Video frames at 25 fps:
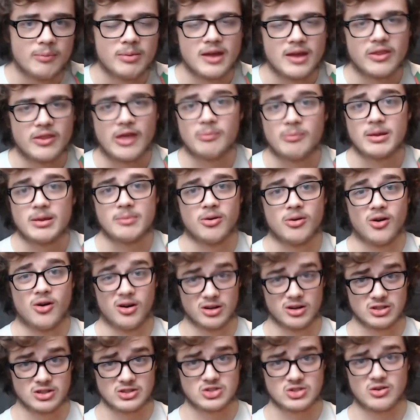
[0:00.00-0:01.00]
and that people
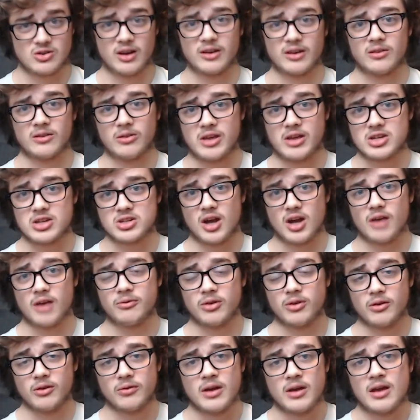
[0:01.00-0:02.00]
aren't just trying to leech off
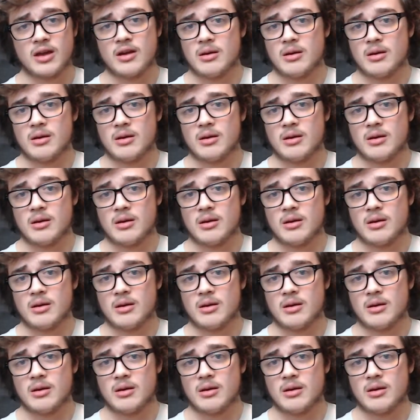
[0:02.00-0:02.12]
of